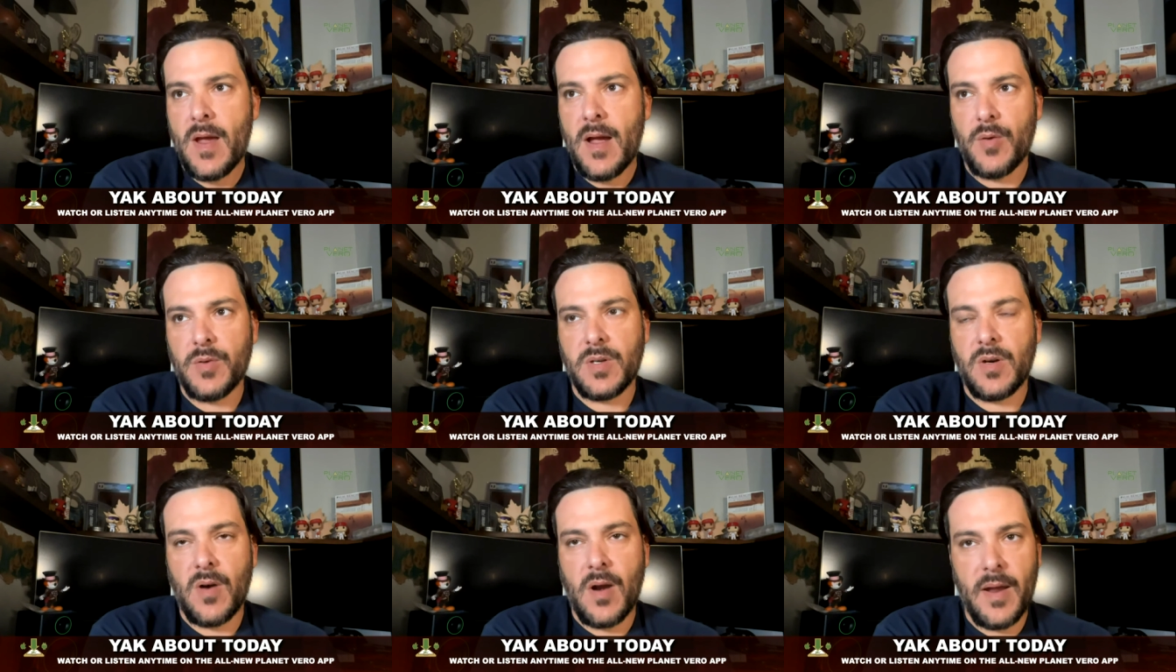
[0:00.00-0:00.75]
I was
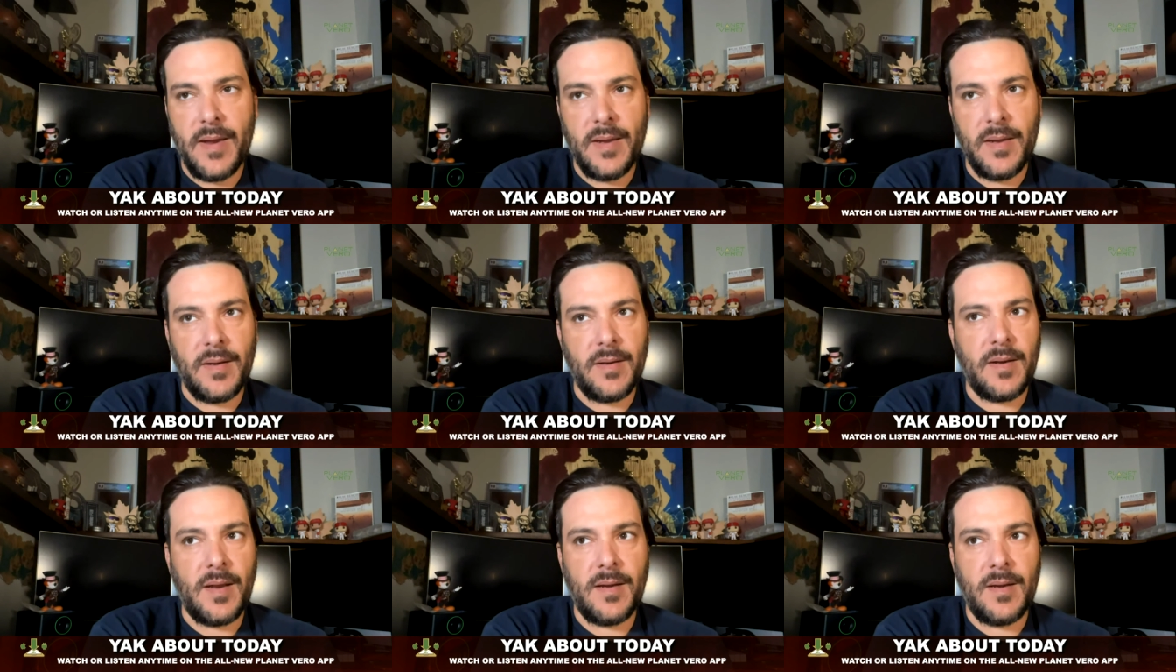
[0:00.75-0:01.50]
crying,
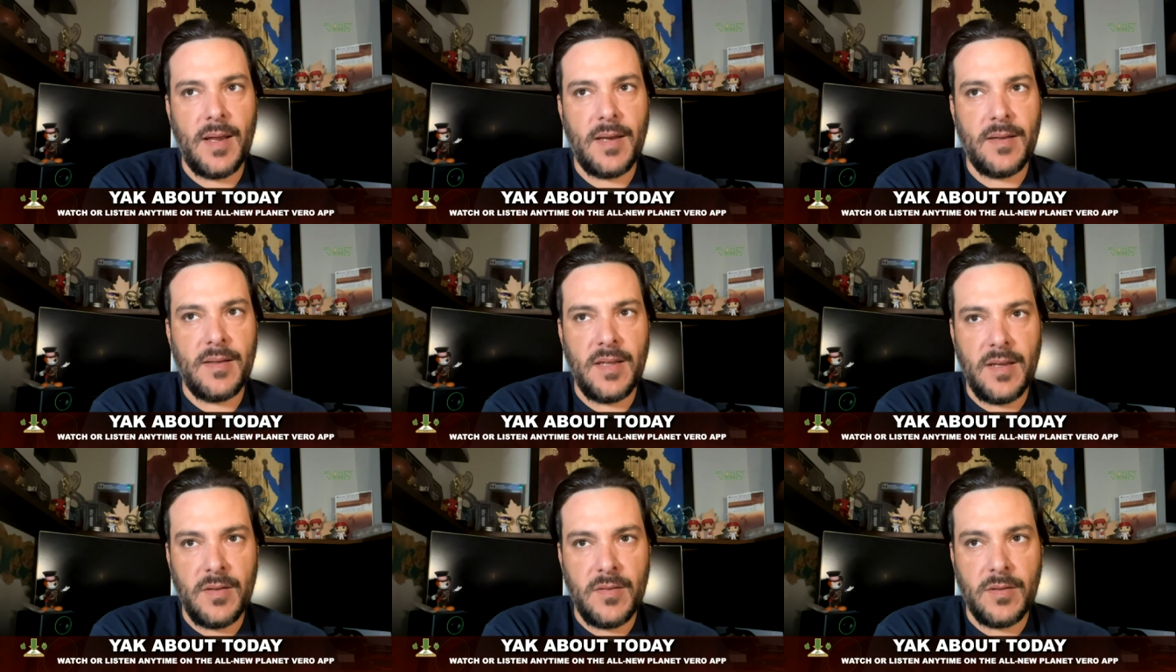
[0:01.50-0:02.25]
and
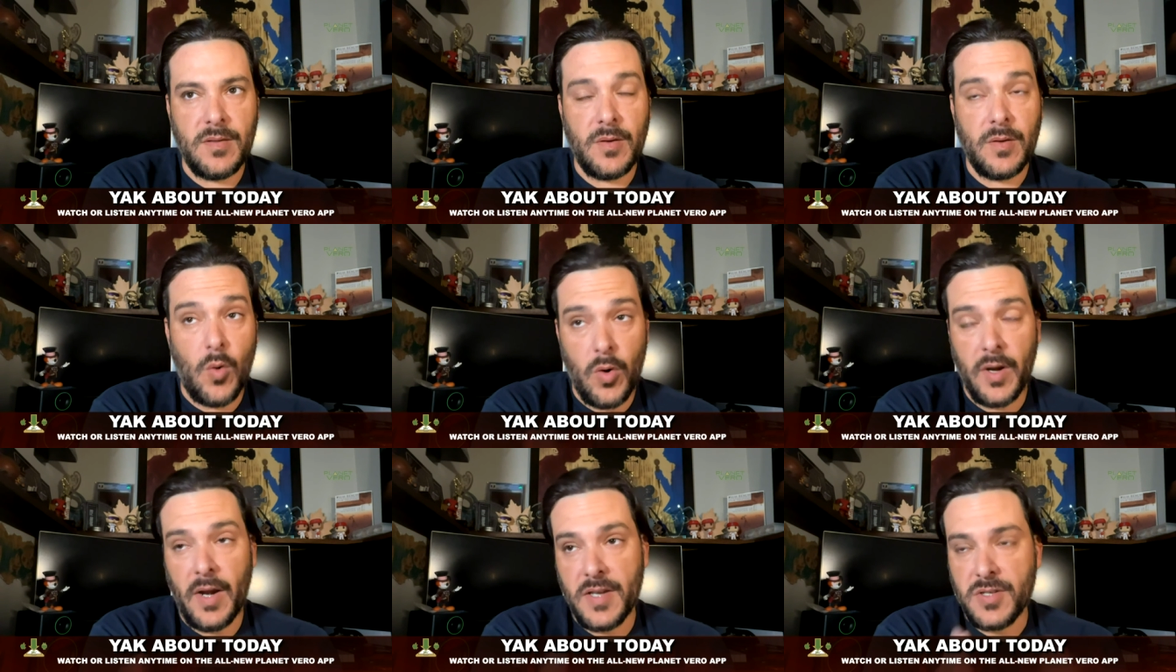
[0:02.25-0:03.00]
the
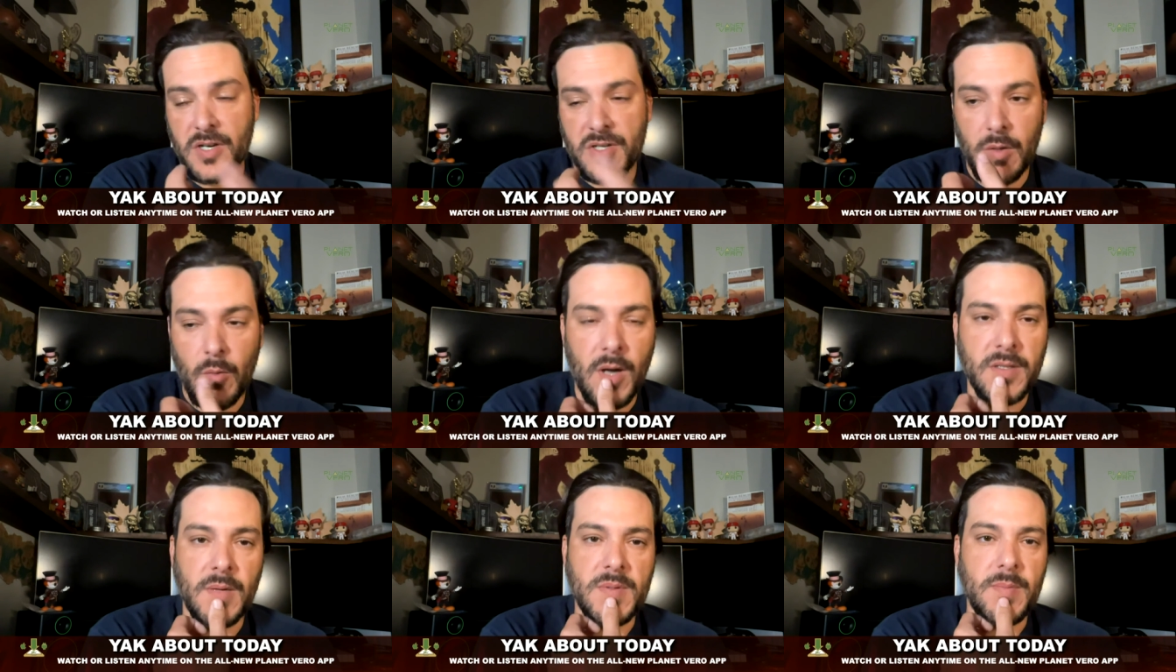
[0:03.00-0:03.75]
organizer actually
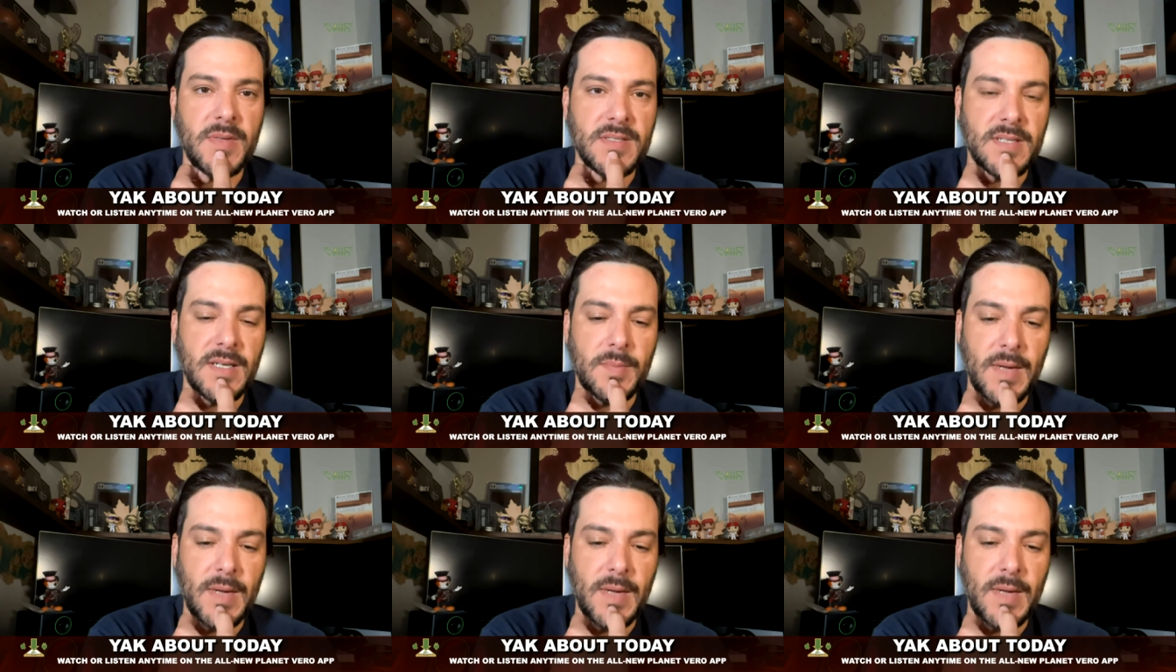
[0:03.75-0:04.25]
walked up to me and said,